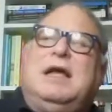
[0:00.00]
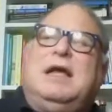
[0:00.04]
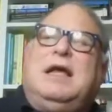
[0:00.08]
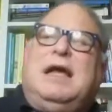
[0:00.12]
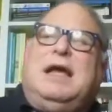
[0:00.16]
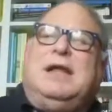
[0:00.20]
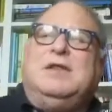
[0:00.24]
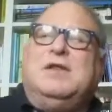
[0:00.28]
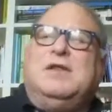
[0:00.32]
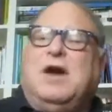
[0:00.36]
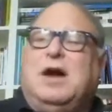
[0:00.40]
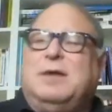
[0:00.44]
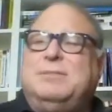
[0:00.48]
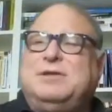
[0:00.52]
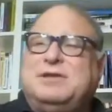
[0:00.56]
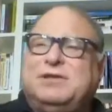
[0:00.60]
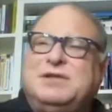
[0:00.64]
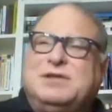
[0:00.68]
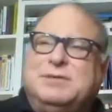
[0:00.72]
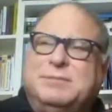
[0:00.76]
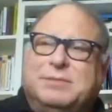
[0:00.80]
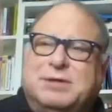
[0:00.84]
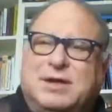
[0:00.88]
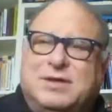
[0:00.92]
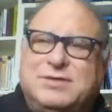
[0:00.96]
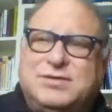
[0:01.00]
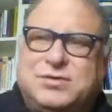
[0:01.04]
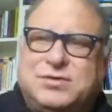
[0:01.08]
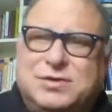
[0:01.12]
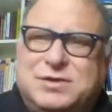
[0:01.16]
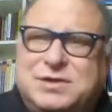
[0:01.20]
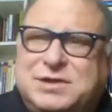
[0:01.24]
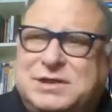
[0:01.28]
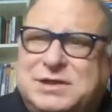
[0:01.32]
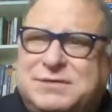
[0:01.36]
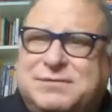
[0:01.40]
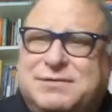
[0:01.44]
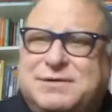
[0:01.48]
And the objects can be all
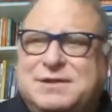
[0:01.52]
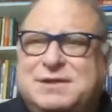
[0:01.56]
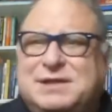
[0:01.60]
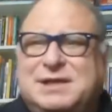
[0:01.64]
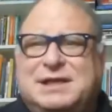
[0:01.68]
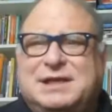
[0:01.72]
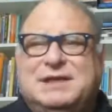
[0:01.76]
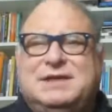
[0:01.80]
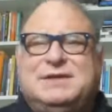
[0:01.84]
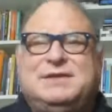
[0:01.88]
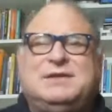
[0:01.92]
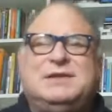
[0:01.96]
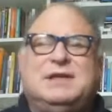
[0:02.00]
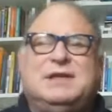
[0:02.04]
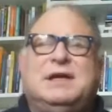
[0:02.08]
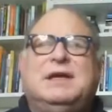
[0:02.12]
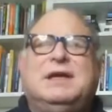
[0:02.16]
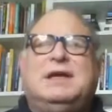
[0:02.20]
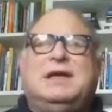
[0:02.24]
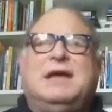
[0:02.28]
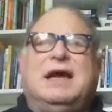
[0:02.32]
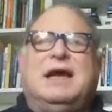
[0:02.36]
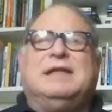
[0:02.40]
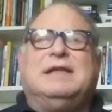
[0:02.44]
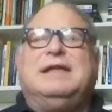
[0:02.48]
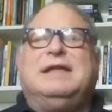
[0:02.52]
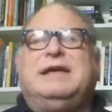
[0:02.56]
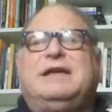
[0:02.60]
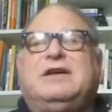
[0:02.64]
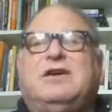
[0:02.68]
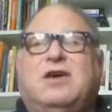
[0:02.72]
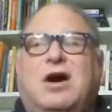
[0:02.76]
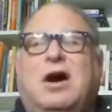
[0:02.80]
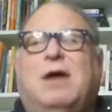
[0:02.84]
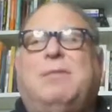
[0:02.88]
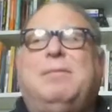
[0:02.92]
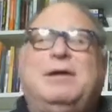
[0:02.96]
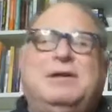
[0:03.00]
sorts of different things. And they
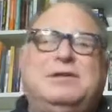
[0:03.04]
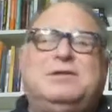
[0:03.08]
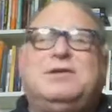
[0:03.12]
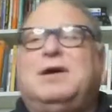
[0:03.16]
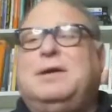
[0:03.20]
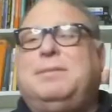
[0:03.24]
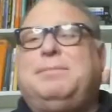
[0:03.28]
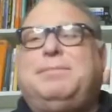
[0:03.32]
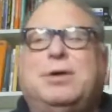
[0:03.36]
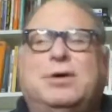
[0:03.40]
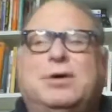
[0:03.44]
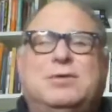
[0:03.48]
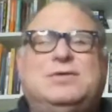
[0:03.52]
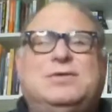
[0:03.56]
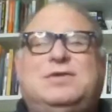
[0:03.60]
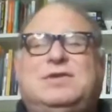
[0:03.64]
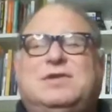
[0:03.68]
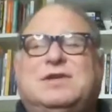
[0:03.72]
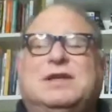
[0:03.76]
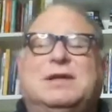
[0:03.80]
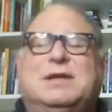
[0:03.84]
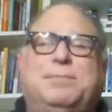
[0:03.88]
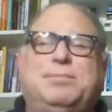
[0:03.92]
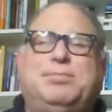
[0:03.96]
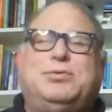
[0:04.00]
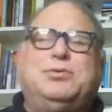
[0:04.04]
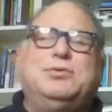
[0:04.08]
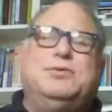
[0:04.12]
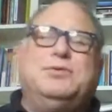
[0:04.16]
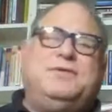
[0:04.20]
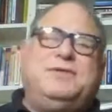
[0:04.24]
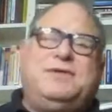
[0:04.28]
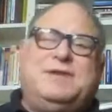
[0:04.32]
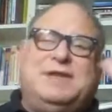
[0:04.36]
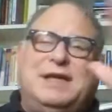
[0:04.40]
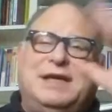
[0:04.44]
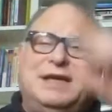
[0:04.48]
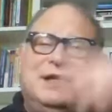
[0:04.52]
comment on posts and approve
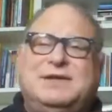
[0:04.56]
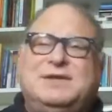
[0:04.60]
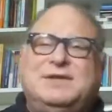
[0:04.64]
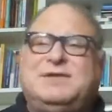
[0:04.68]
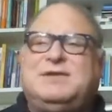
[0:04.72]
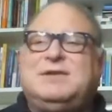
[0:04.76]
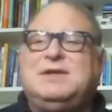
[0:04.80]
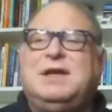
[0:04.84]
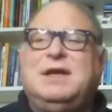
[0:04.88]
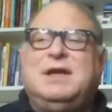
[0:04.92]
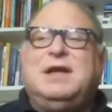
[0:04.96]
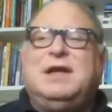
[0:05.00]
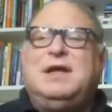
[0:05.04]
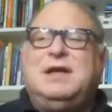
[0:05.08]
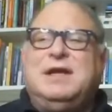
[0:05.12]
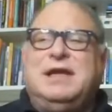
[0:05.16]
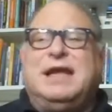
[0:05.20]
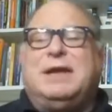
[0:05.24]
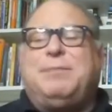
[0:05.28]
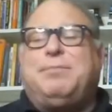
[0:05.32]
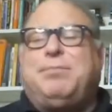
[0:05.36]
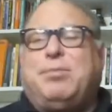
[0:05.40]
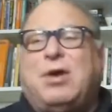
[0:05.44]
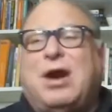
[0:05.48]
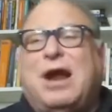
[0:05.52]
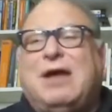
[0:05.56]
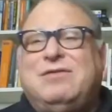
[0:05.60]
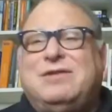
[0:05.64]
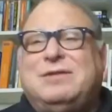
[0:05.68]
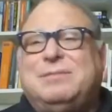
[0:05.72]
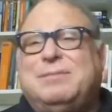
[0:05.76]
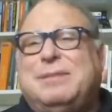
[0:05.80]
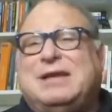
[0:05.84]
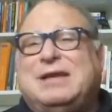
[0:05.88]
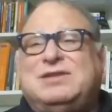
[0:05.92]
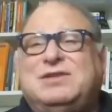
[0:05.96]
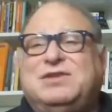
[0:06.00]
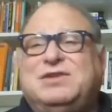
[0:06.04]
things, get private
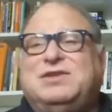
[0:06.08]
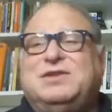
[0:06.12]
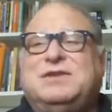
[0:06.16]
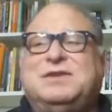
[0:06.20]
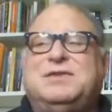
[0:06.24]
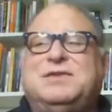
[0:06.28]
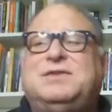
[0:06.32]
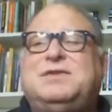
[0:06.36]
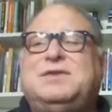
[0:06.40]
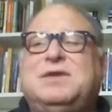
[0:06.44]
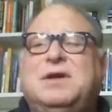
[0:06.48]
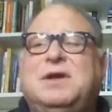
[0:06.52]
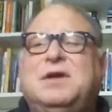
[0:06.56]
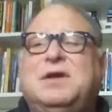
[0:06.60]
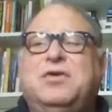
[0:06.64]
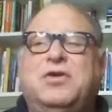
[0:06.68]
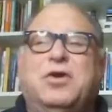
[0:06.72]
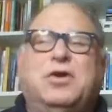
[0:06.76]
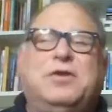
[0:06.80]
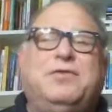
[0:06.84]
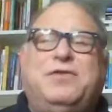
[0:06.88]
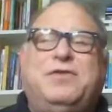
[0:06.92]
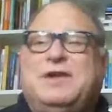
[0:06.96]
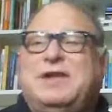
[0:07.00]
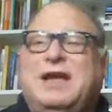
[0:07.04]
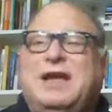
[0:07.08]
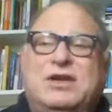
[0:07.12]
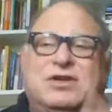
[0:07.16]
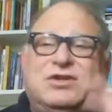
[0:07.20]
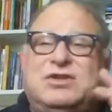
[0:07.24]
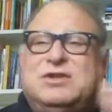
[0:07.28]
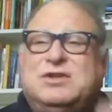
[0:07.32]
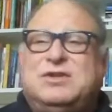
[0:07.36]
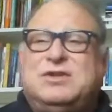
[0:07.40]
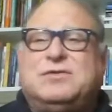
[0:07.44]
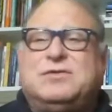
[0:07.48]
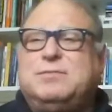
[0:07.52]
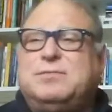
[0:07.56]
messages,
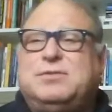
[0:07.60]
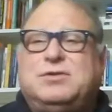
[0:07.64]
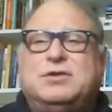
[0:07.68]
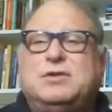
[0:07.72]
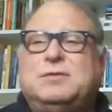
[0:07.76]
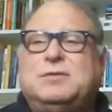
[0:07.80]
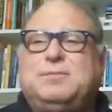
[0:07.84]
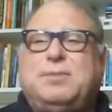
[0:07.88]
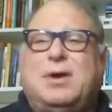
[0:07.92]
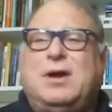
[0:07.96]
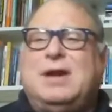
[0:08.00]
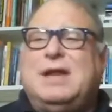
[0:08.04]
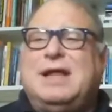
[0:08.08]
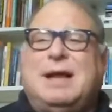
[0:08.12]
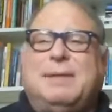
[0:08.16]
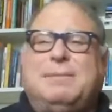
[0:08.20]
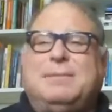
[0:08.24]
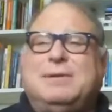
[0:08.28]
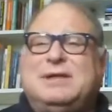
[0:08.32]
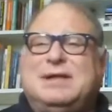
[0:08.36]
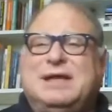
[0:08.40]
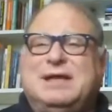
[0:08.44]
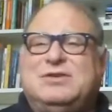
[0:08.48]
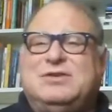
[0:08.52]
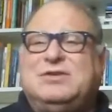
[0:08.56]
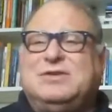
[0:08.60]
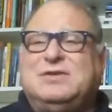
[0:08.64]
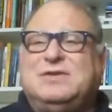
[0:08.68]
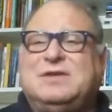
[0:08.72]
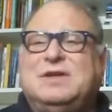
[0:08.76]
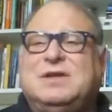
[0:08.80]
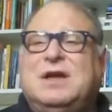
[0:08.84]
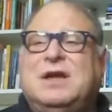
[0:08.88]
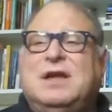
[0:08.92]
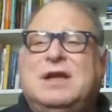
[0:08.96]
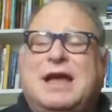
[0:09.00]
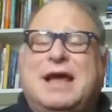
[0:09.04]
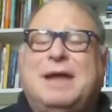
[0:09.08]
notifications from third-party applications,
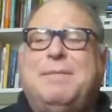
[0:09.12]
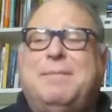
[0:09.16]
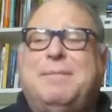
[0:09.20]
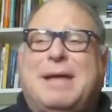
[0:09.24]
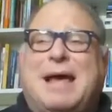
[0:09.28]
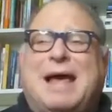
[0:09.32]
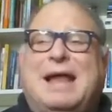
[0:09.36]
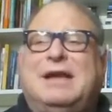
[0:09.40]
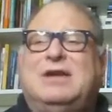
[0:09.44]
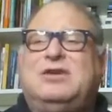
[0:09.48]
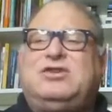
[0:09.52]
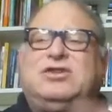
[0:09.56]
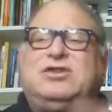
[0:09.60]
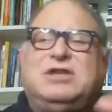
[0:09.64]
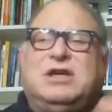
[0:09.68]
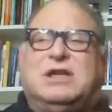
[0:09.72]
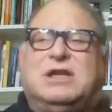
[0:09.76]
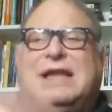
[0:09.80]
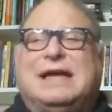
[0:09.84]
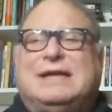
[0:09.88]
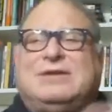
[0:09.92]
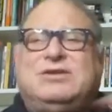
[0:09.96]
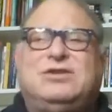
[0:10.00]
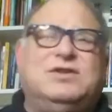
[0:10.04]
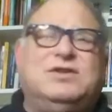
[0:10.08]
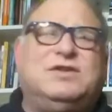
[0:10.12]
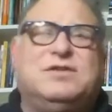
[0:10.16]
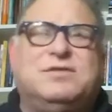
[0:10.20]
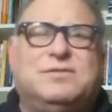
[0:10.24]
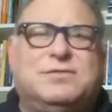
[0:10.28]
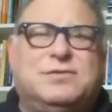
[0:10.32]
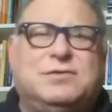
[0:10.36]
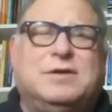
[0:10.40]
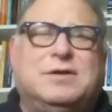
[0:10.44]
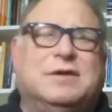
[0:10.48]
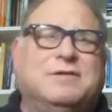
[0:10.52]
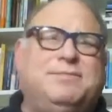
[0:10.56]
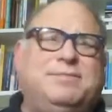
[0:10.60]
and manage collections
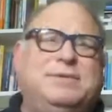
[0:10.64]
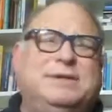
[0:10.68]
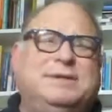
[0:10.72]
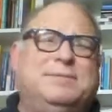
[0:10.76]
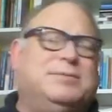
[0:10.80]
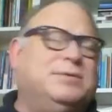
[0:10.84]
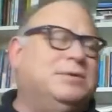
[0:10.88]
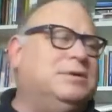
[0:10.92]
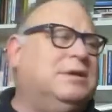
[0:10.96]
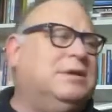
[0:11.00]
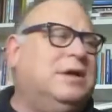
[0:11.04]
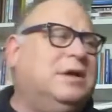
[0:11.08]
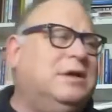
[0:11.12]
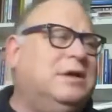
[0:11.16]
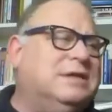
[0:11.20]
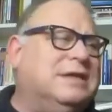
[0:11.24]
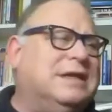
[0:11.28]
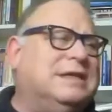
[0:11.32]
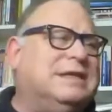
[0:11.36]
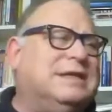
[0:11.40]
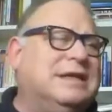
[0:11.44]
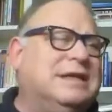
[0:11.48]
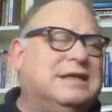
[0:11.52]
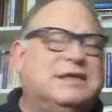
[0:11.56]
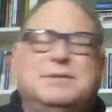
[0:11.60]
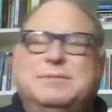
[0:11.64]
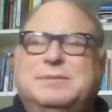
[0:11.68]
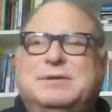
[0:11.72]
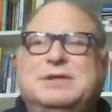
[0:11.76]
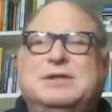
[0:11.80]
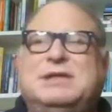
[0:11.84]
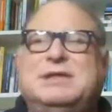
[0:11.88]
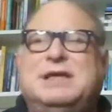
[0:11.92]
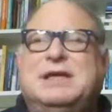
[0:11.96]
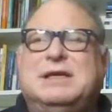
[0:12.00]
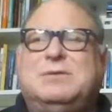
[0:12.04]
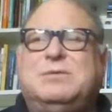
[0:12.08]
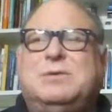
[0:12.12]
of people that they
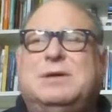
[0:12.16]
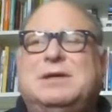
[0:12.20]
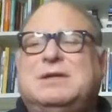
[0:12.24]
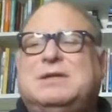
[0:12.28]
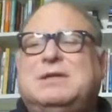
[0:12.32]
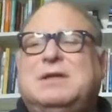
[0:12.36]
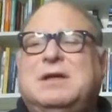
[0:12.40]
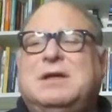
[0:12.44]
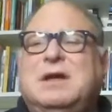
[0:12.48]
communicate with,